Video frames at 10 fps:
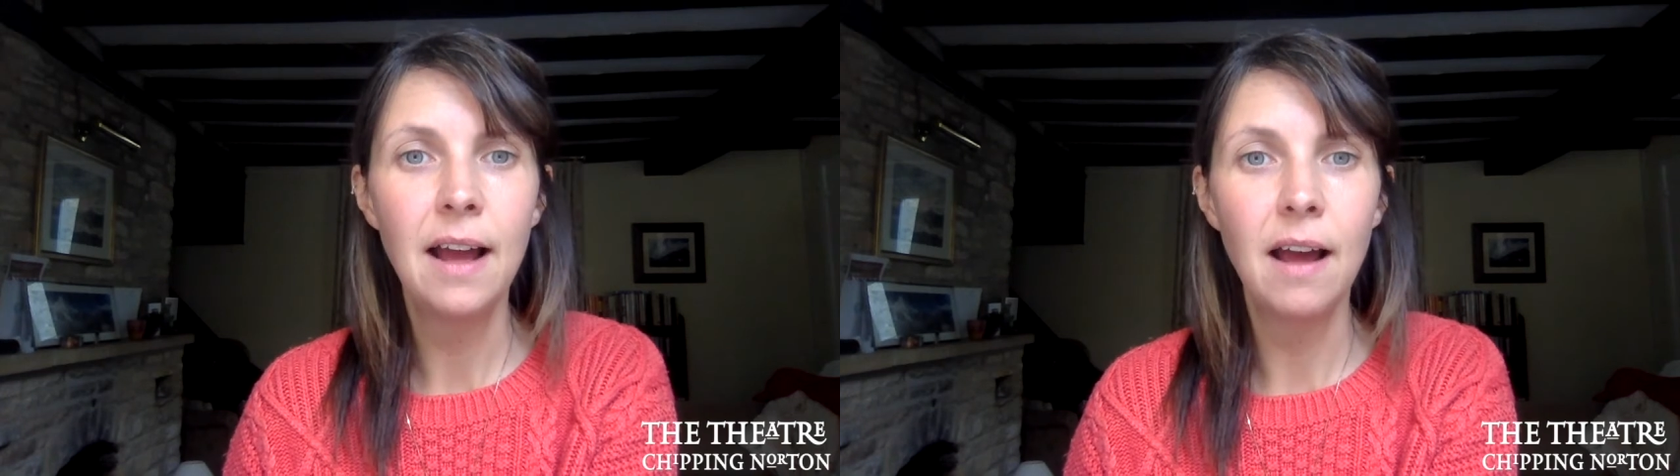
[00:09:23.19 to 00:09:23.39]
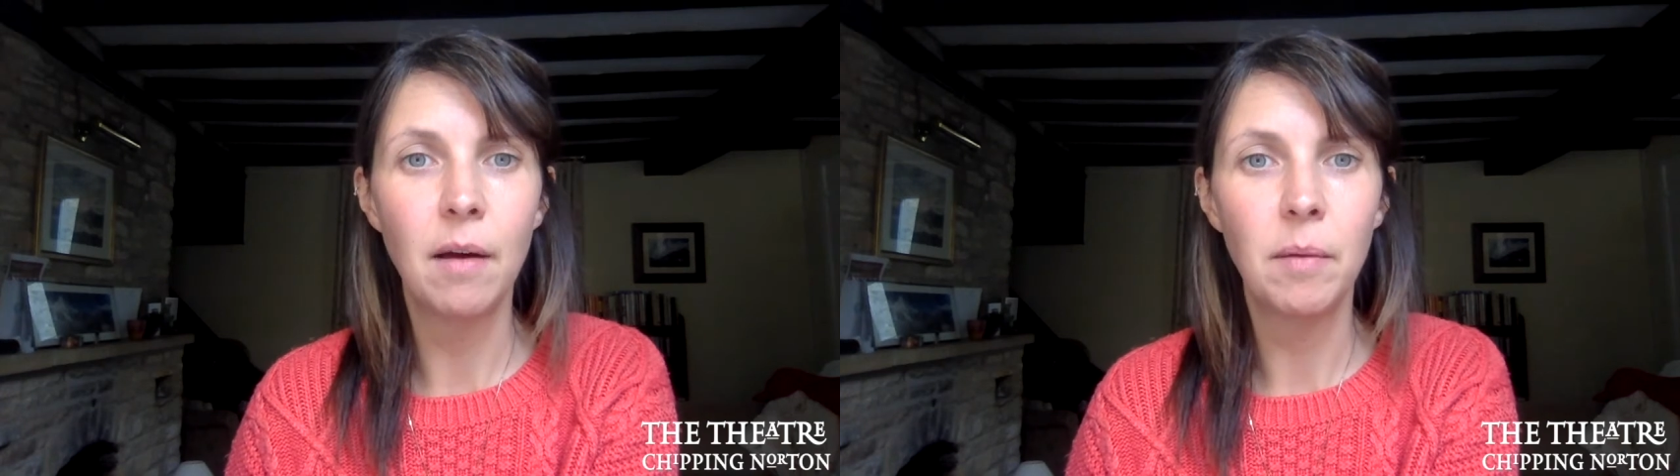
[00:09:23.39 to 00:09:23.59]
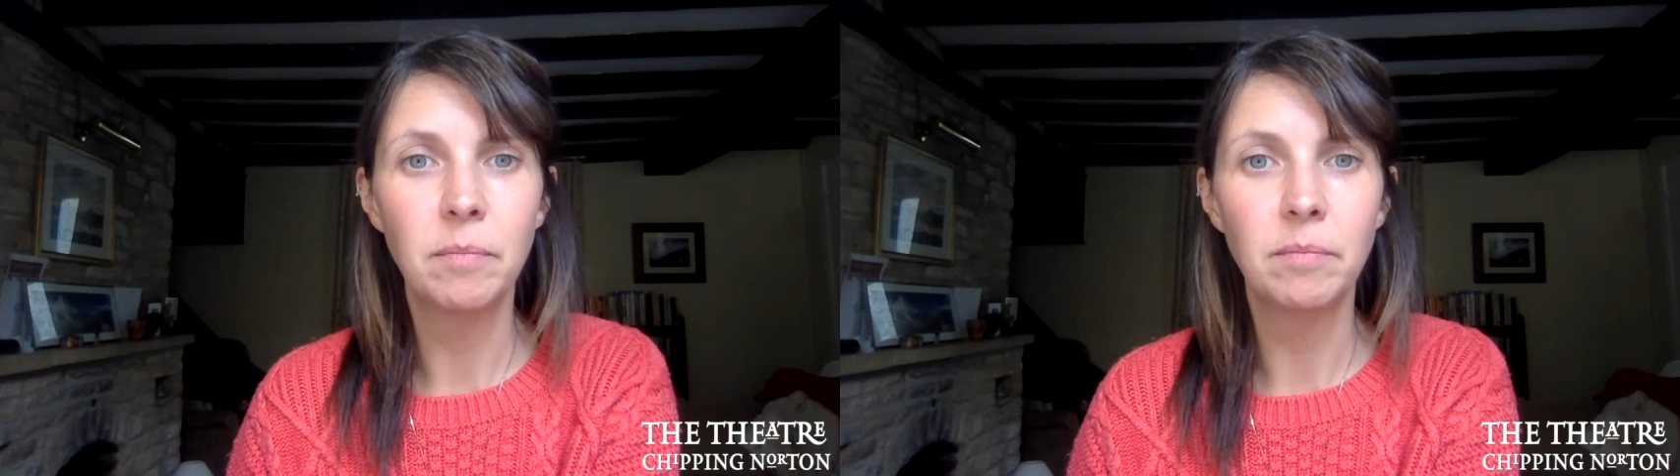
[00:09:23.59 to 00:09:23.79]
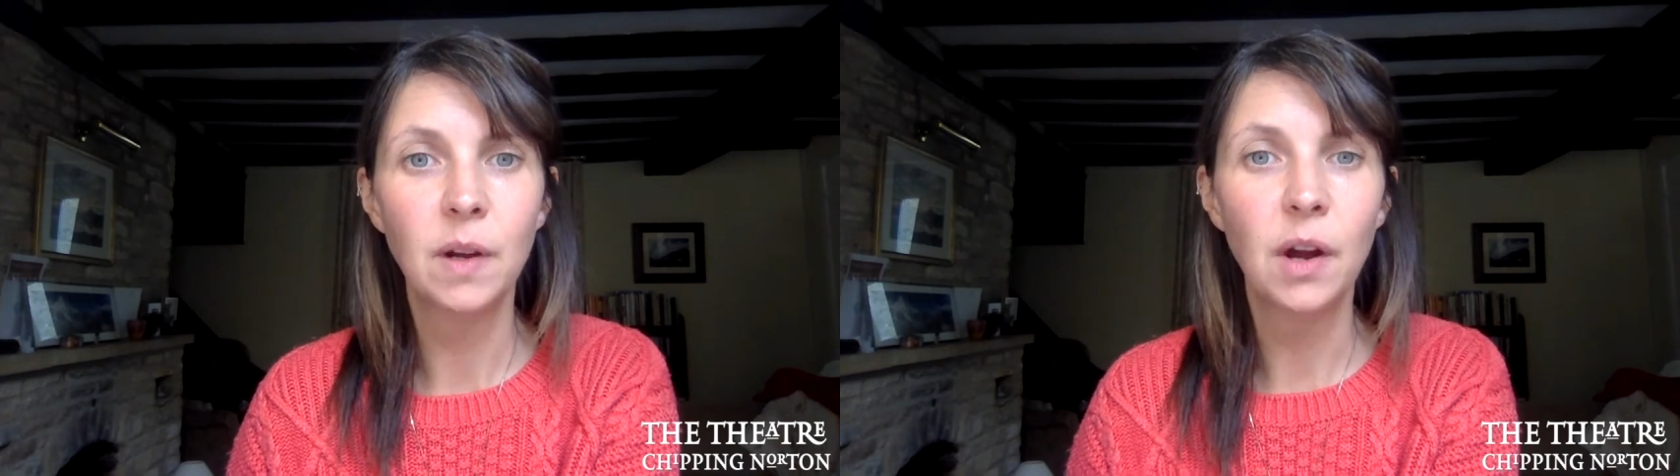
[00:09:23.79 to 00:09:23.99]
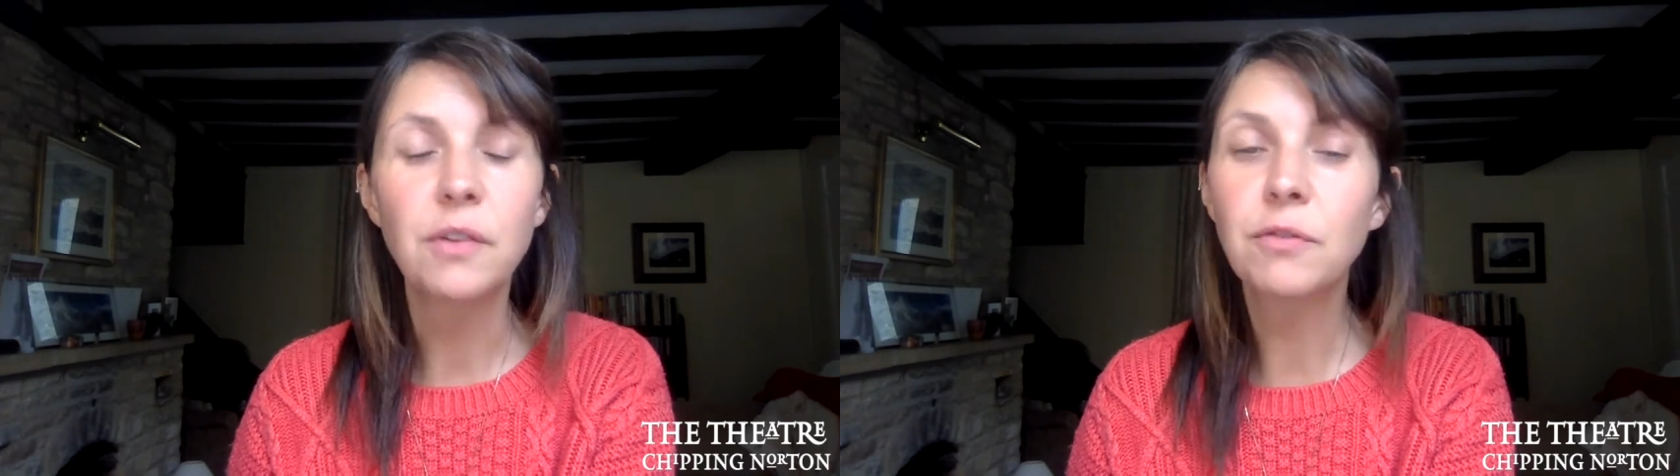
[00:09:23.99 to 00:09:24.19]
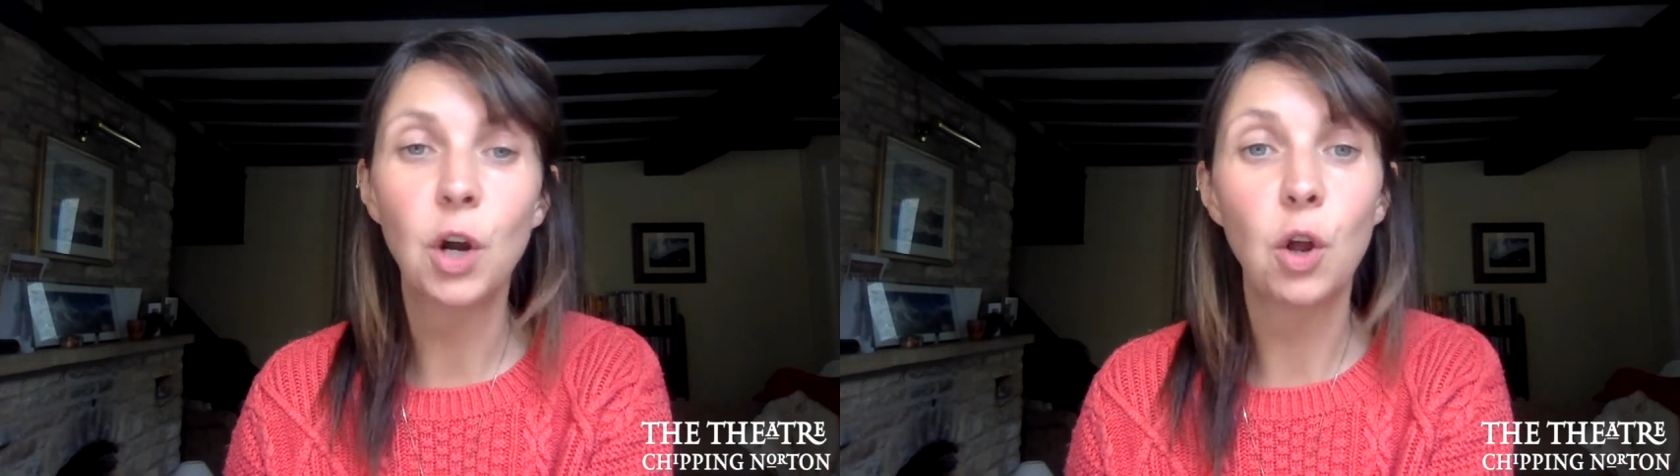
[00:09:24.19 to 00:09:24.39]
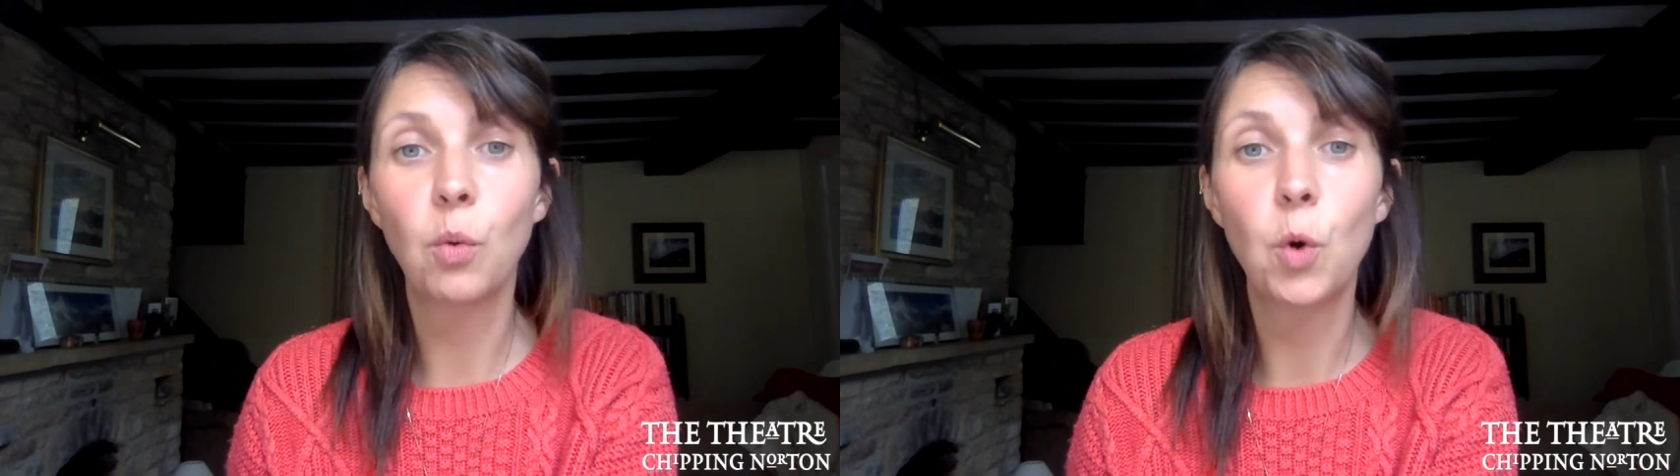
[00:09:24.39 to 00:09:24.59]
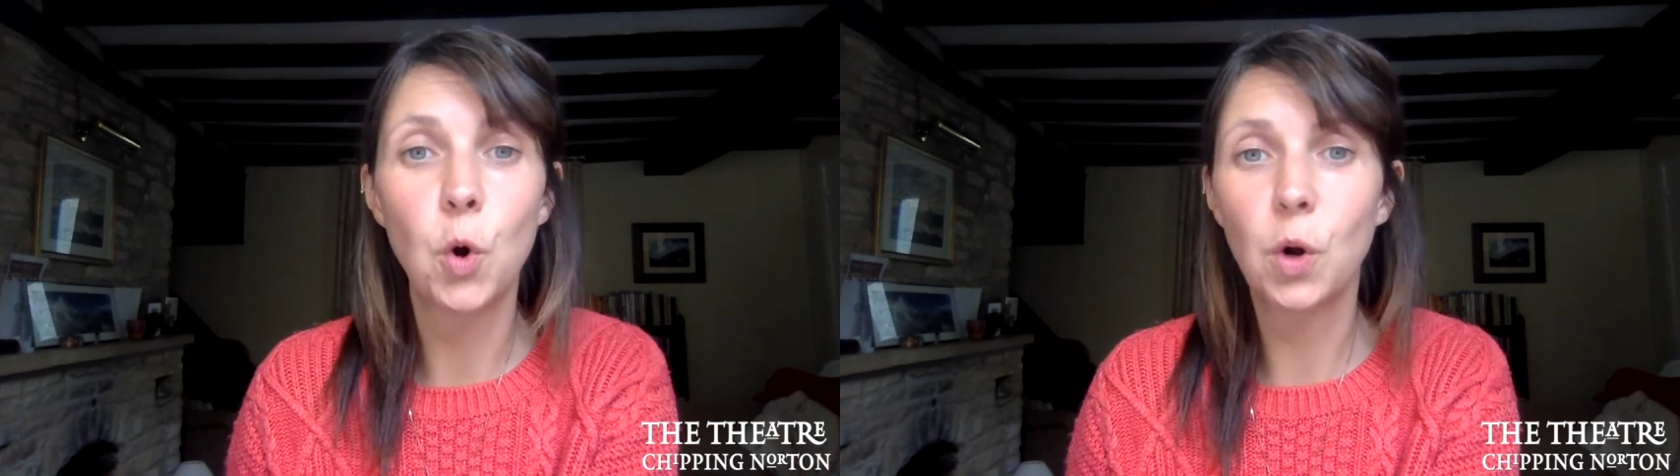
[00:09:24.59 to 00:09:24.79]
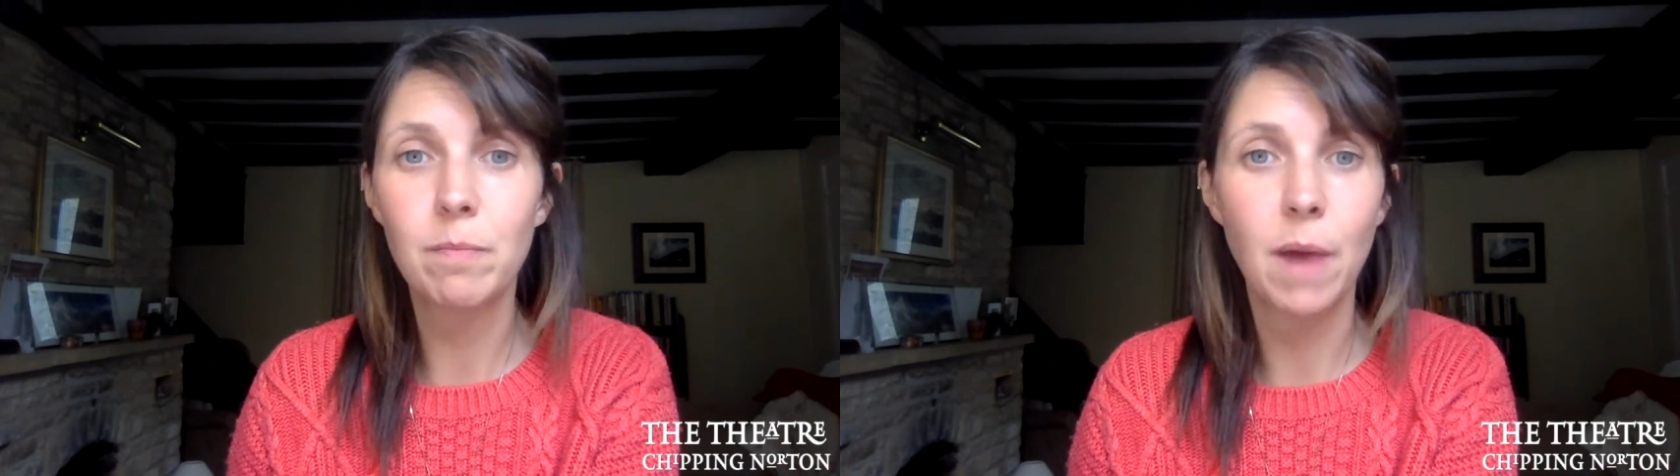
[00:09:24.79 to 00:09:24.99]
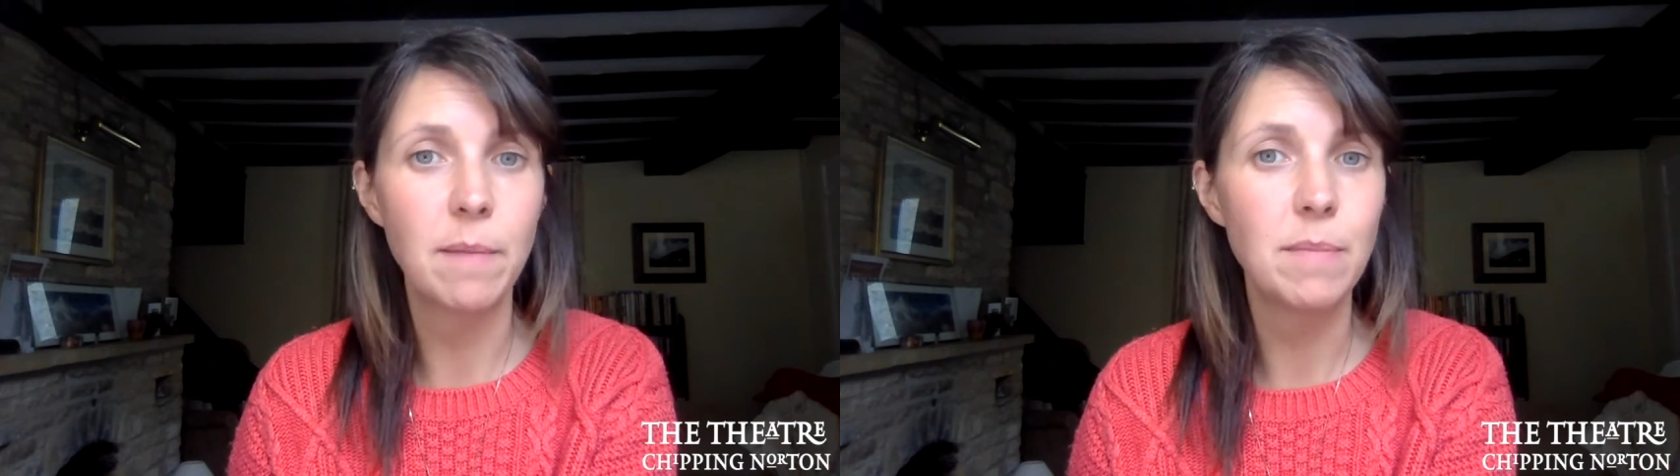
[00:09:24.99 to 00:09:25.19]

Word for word: um, going for a long walk might